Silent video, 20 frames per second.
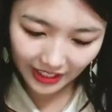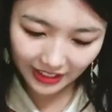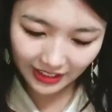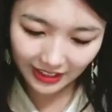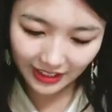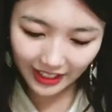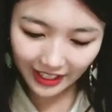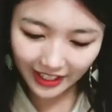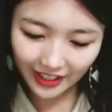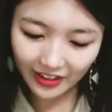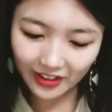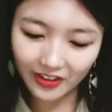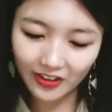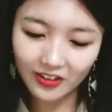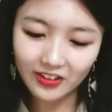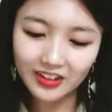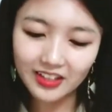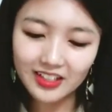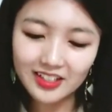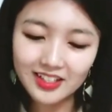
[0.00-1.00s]
glitter
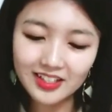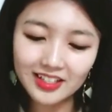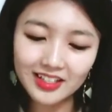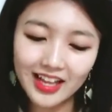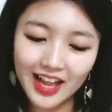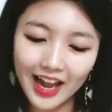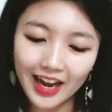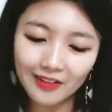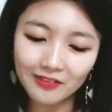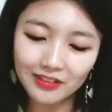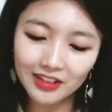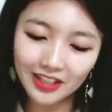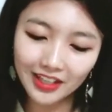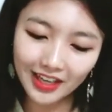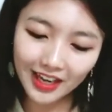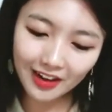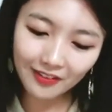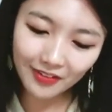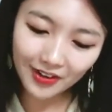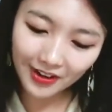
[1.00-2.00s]
on the slime. Look,
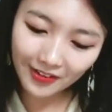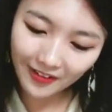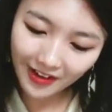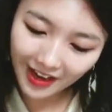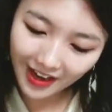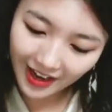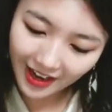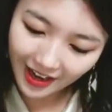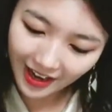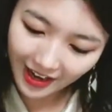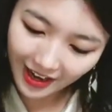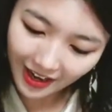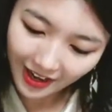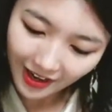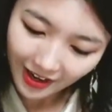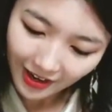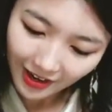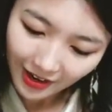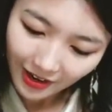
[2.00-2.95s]
everyone.